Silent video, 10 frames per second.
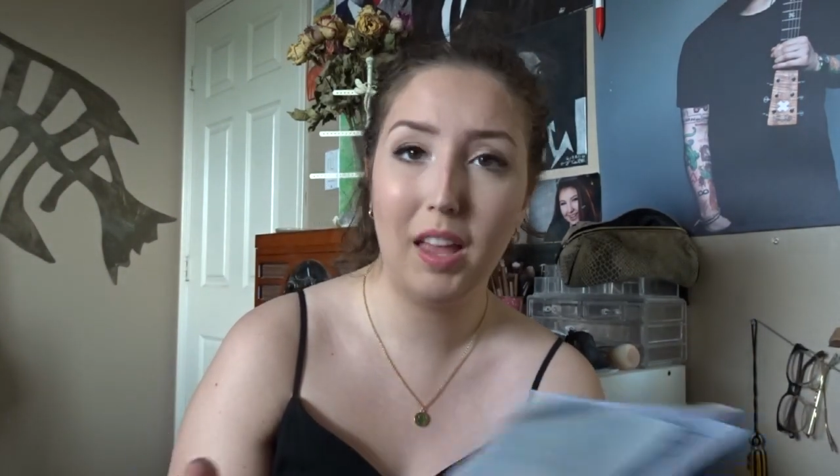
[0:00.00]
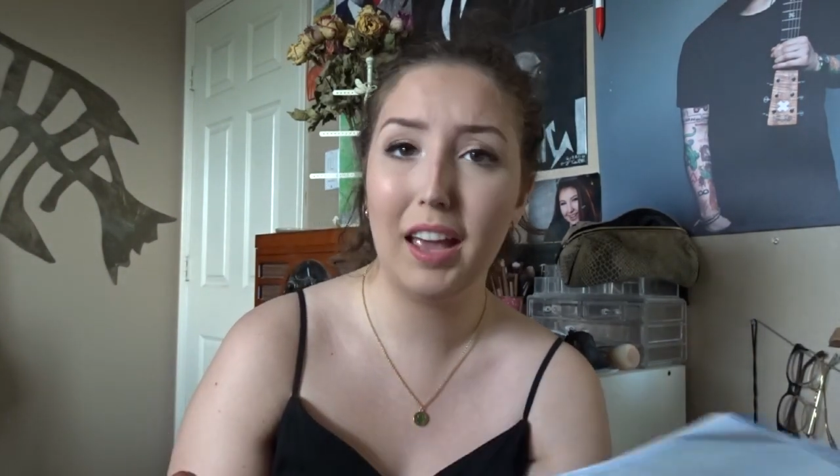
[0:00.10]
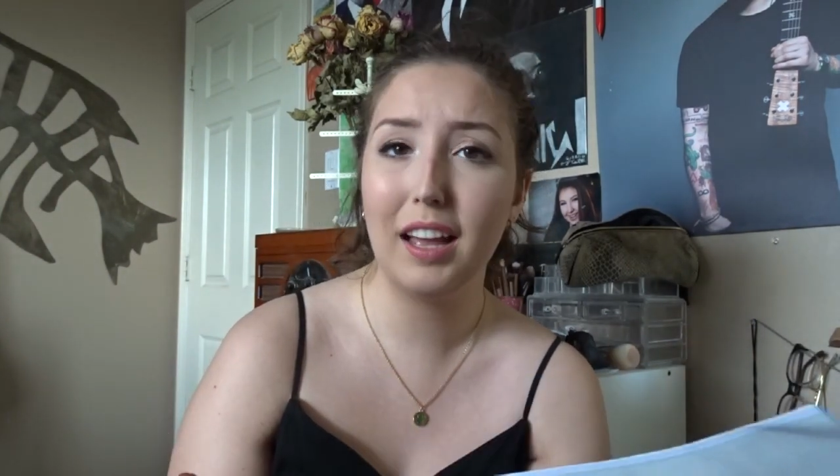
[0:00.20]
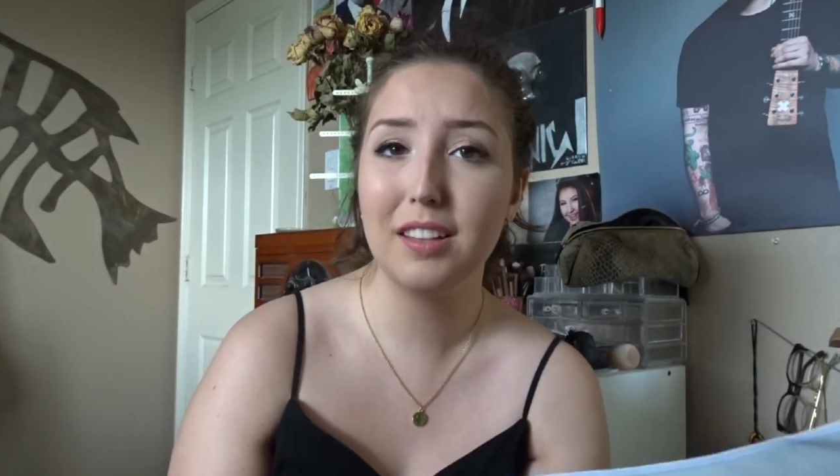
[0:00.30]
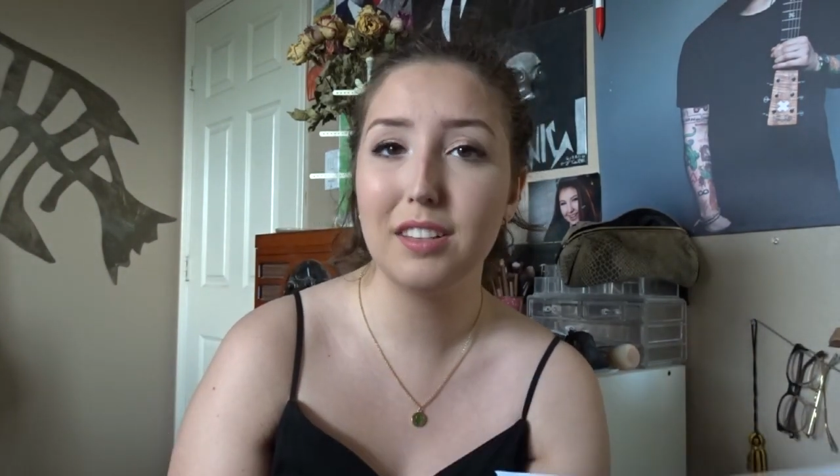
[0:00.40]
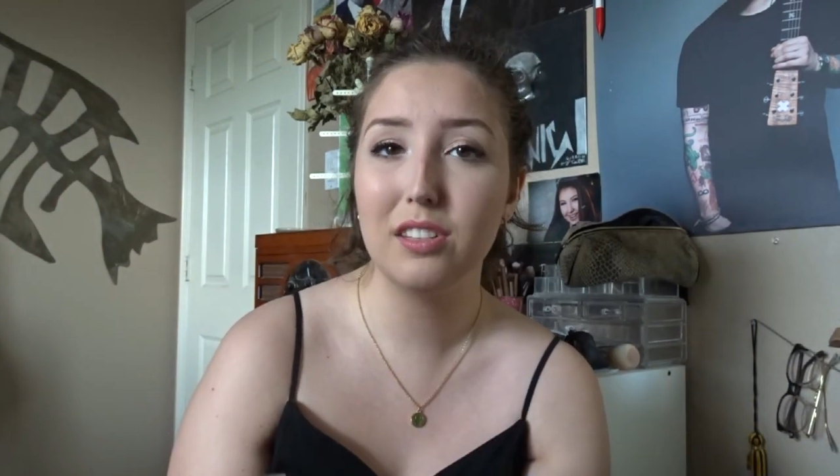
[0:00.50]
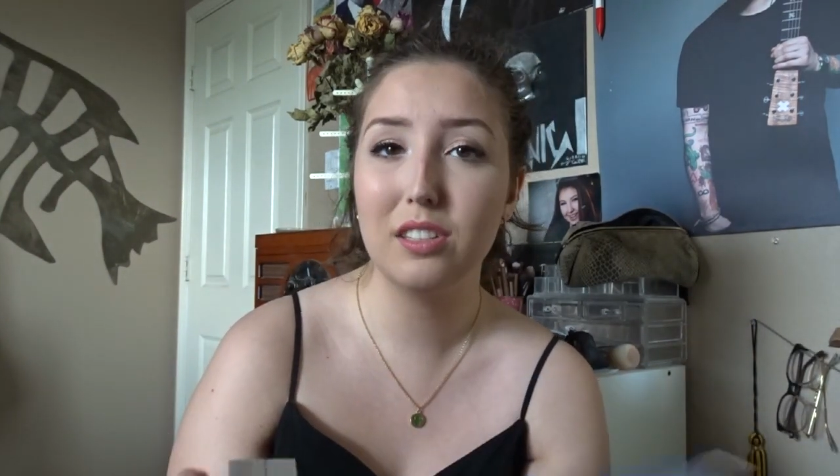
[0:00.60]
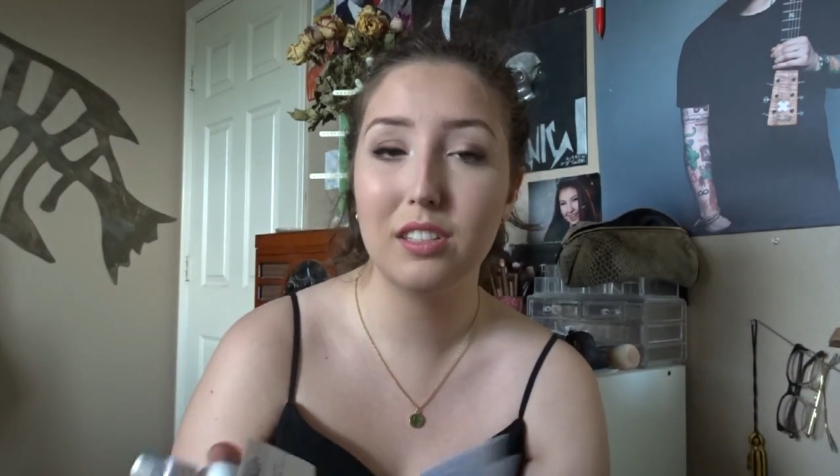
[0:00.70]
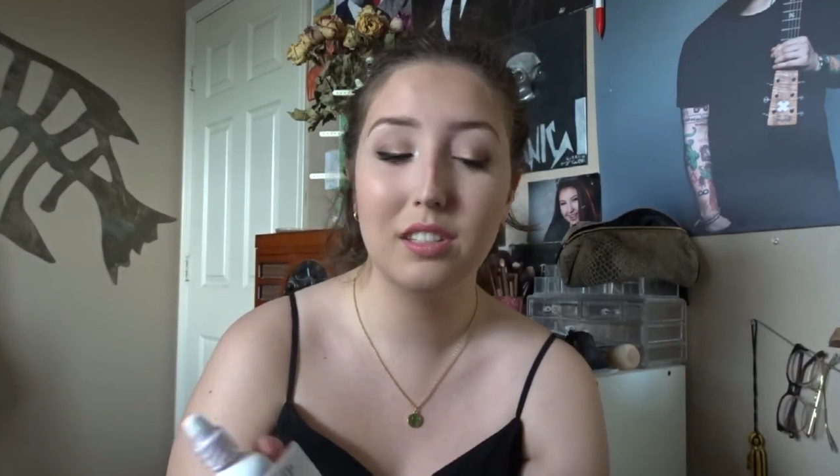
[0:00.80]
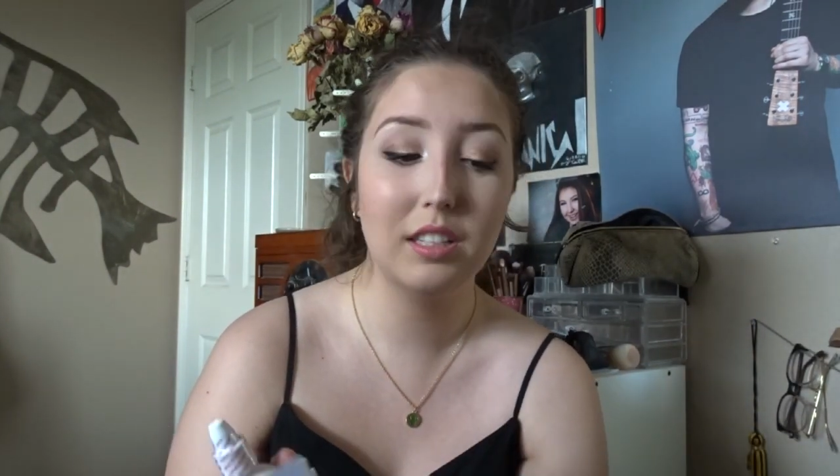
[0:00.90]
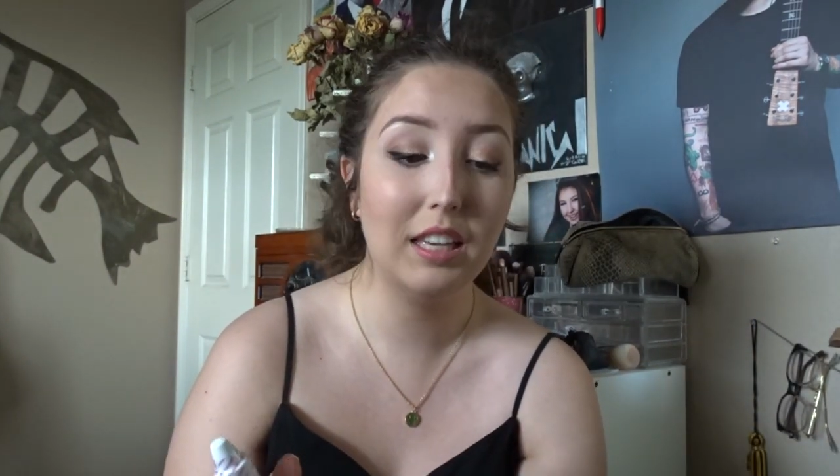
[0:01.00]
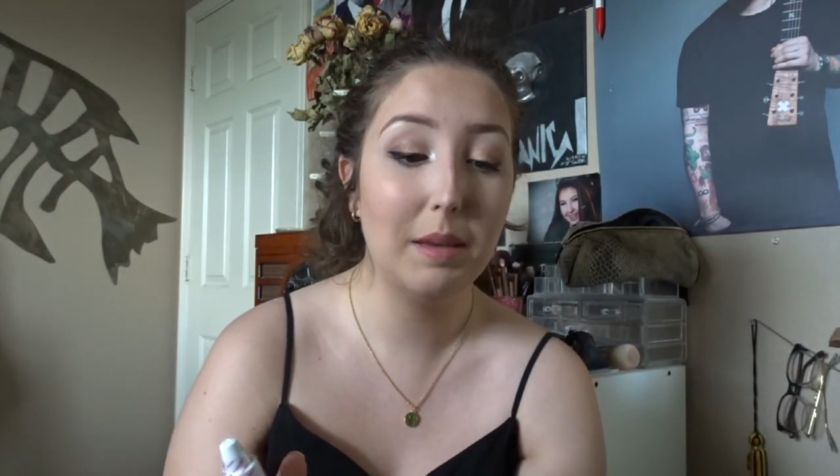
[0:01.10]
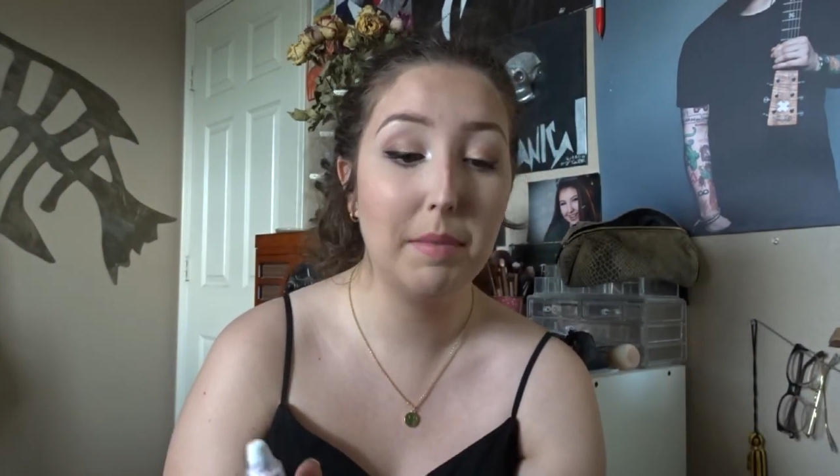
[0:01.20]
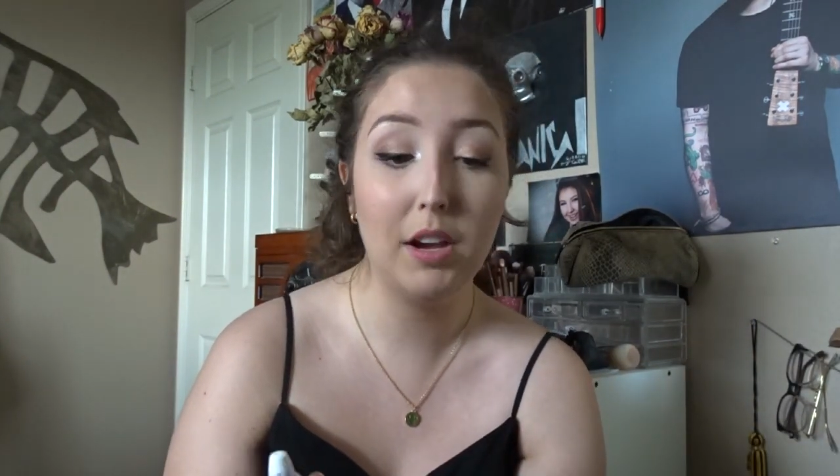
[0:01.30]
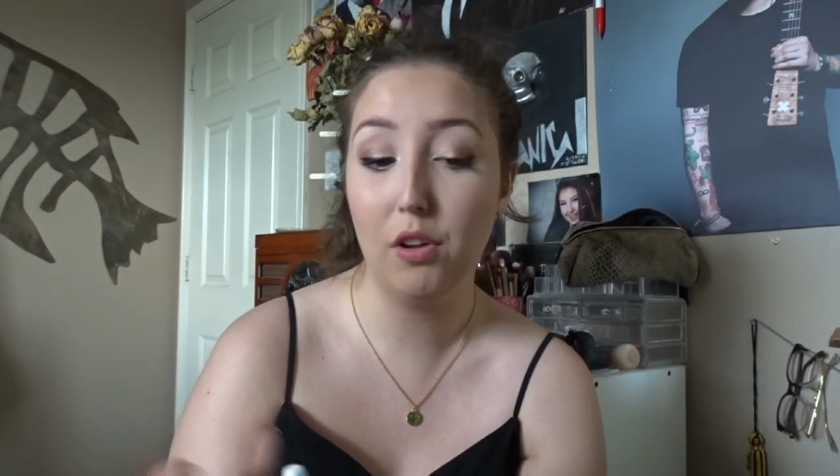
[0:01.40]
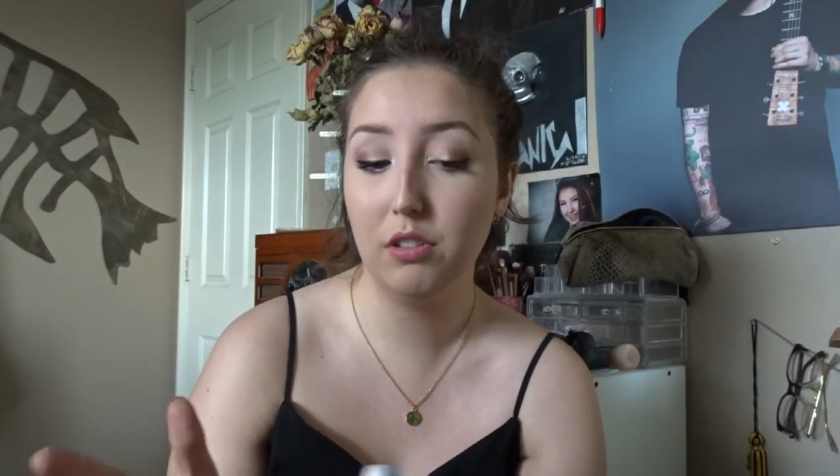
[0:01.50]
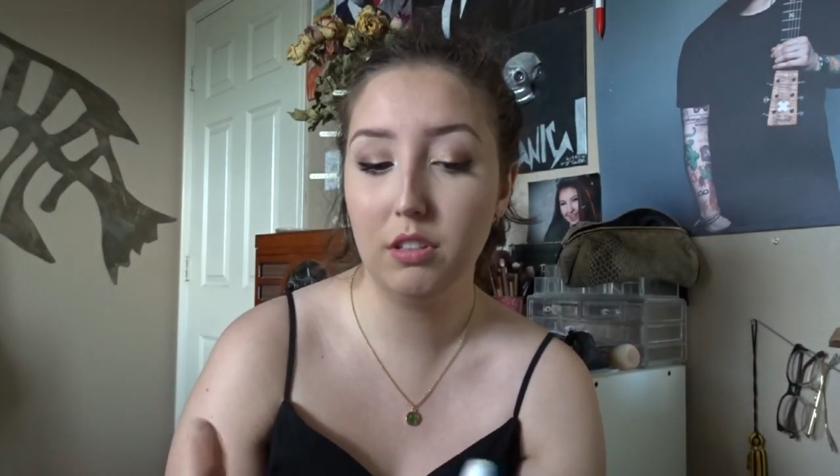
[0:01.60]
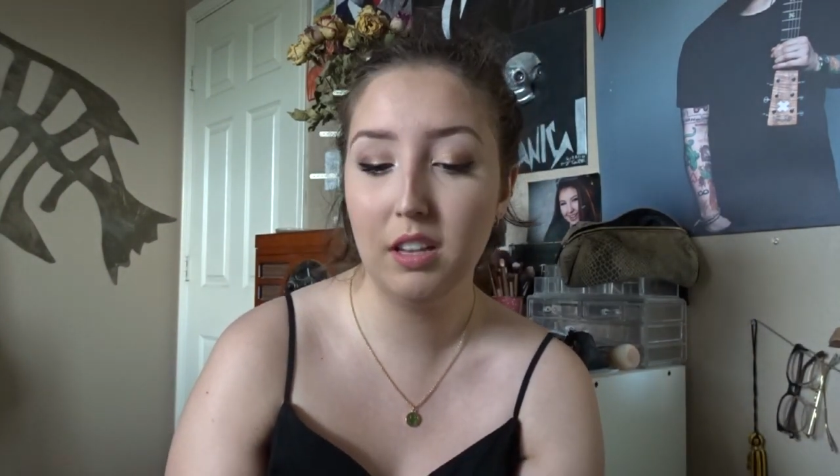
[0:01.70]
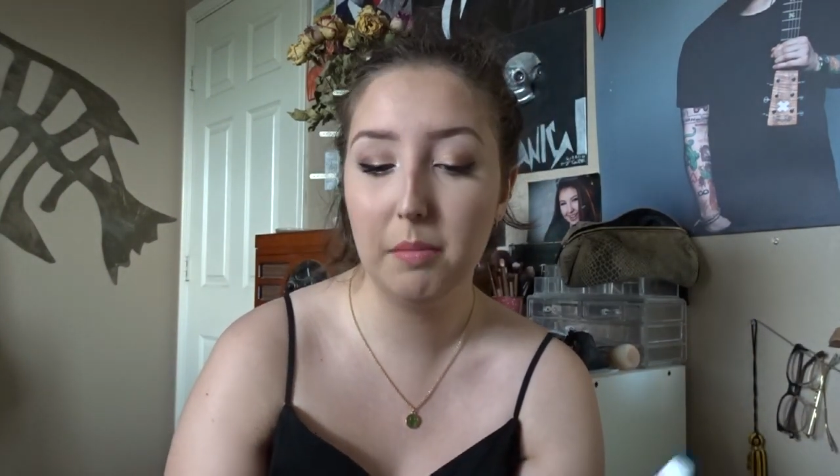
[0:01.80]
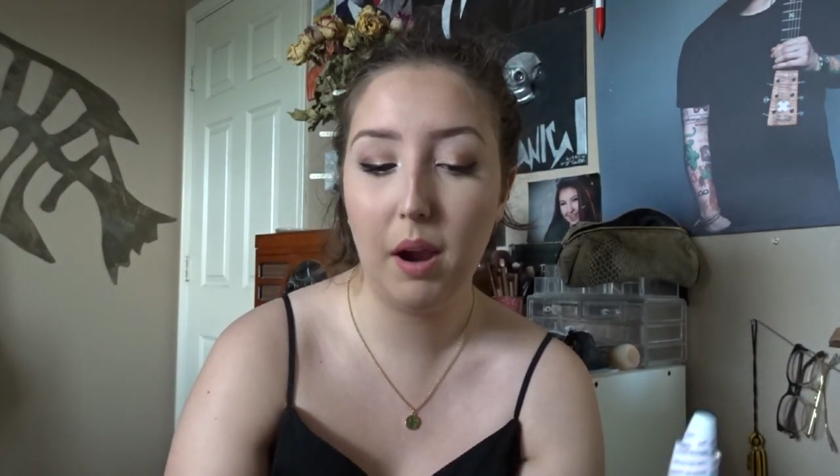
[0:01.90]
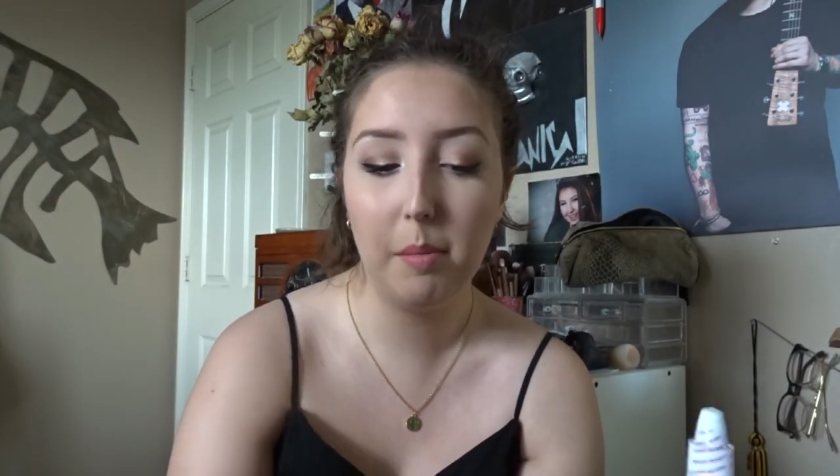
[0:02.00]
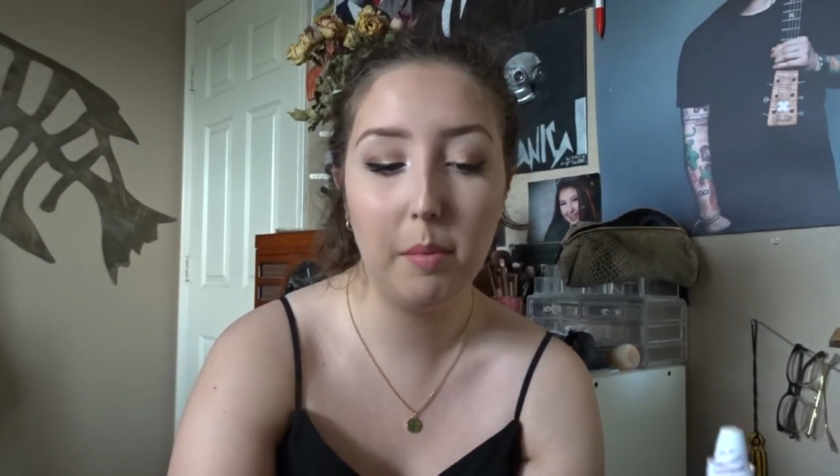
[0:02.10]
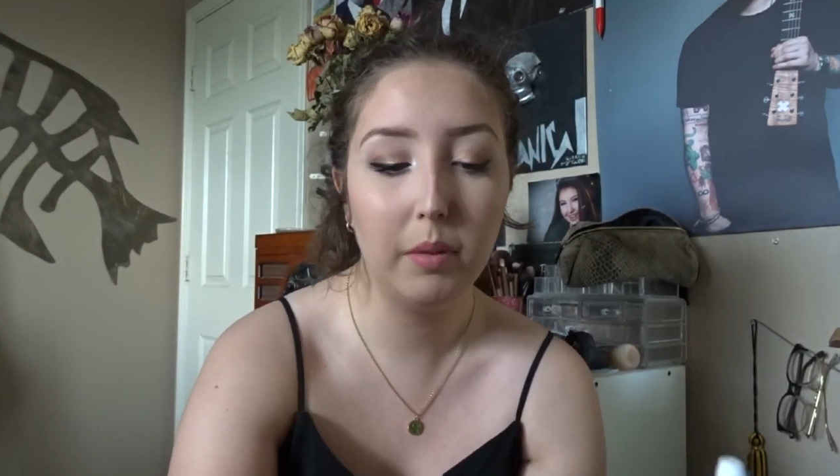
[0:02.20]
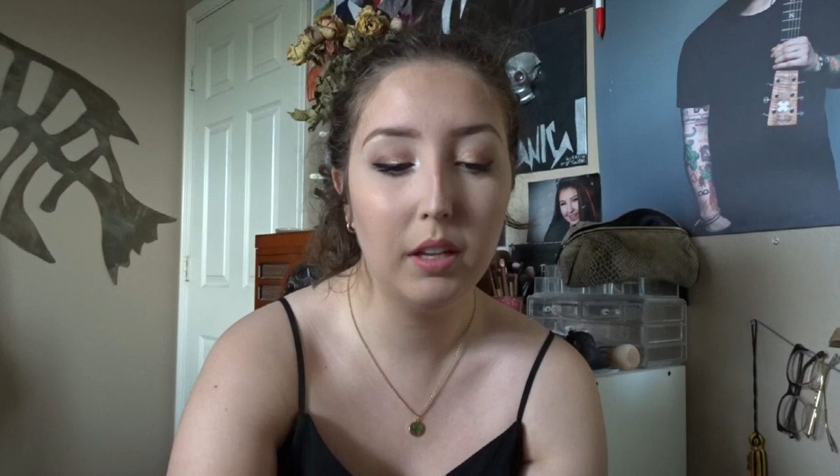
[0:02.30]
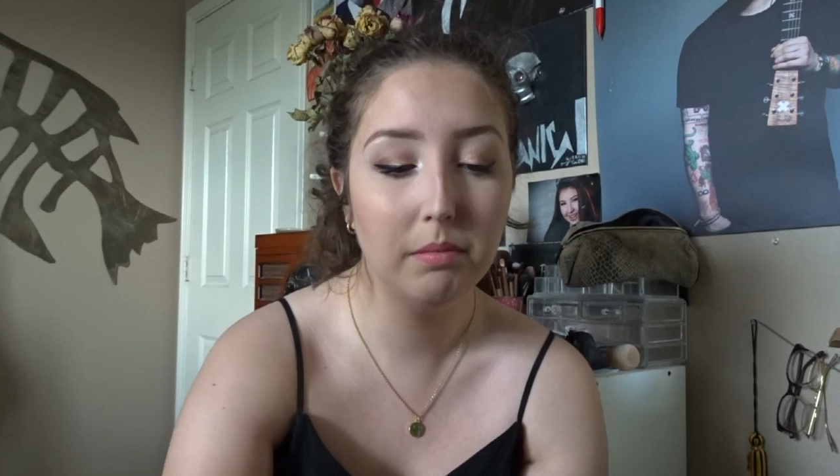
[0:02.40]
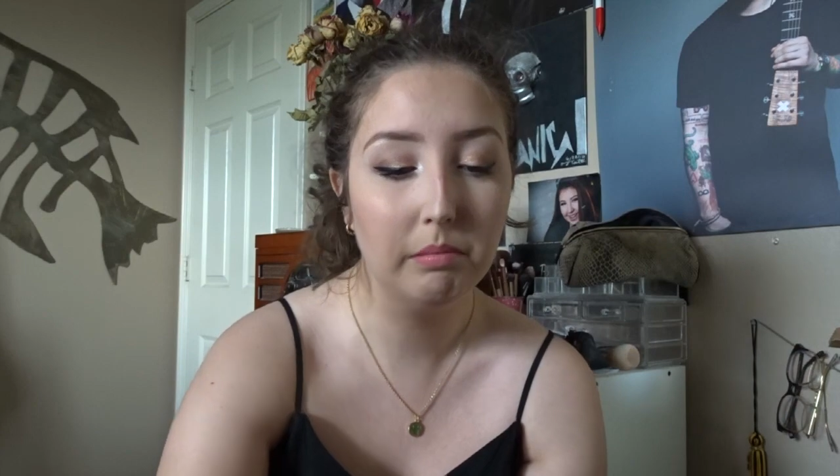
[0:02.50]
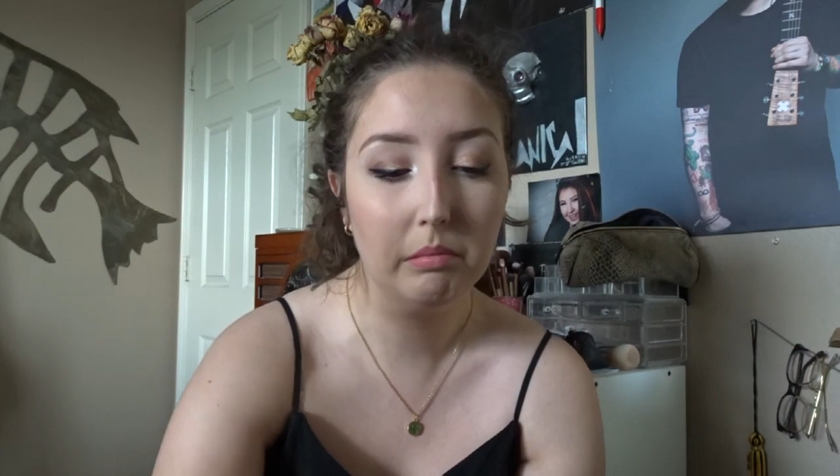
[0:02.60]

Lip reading: I guess it's just to keep my nose clean, probably.